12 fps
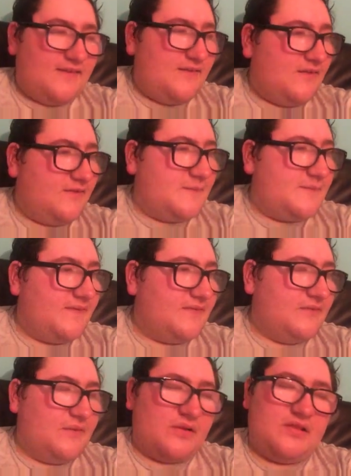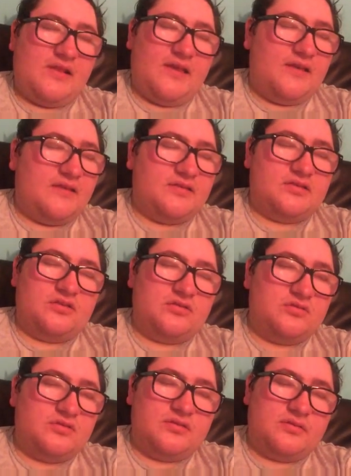You're the thing. You're like
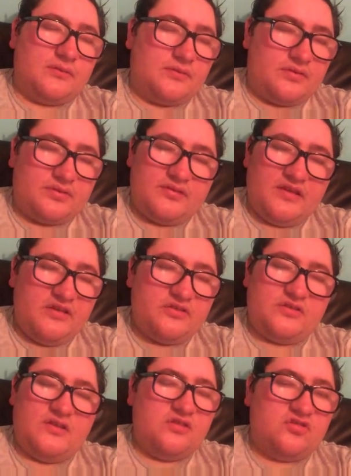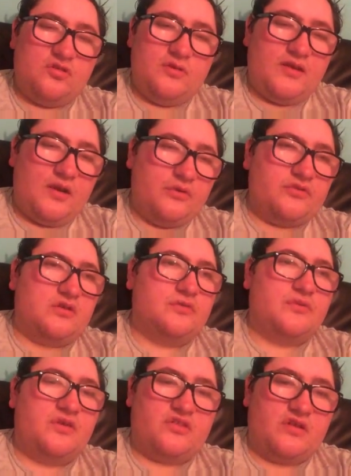these two girls are
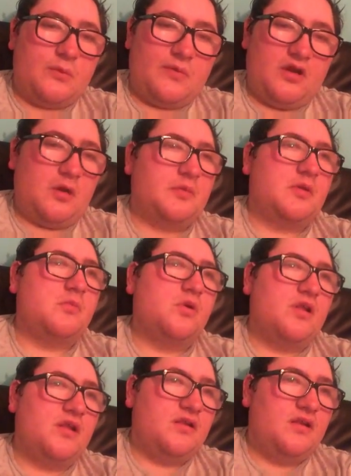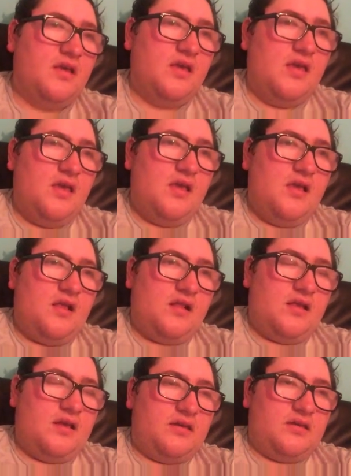the reason I wake up in the morning.
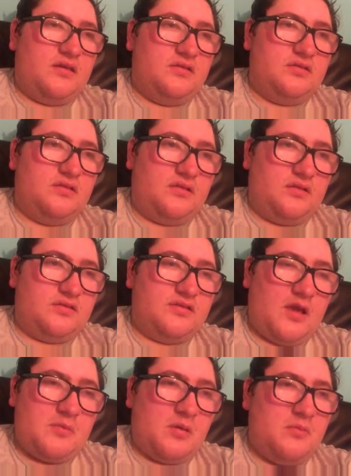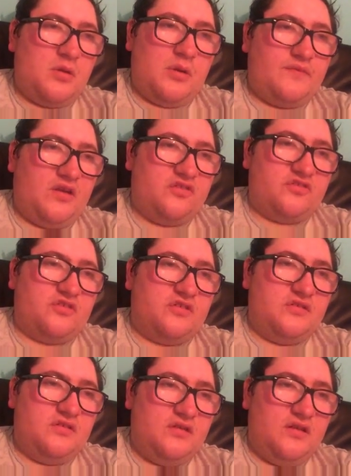Like they're my motivation.
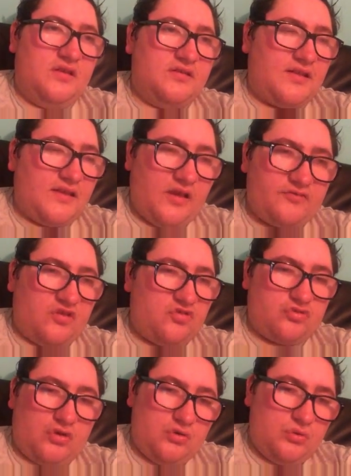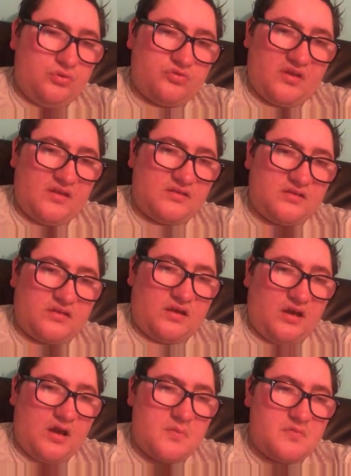They have their struggles, and
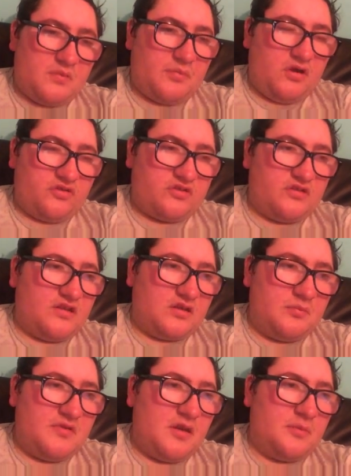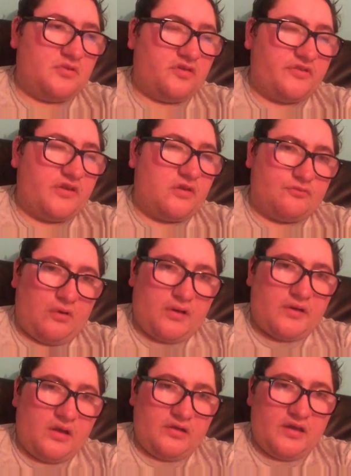I'm the person that can be able to say,
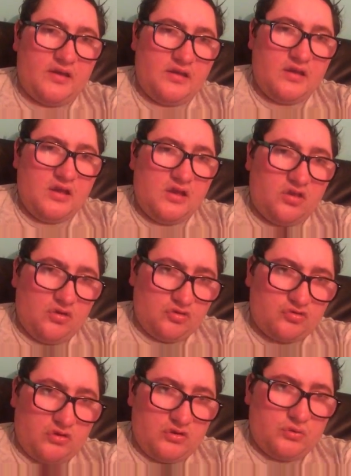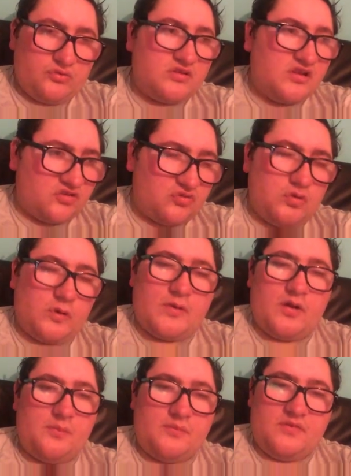right, okay, you got struggles, let's talk
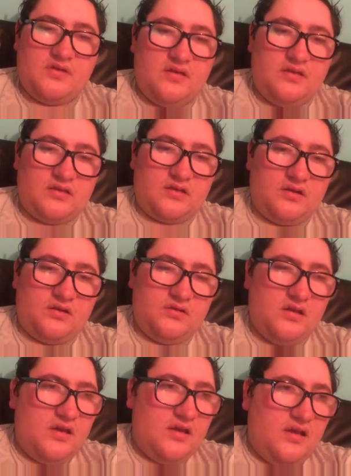about them. You know,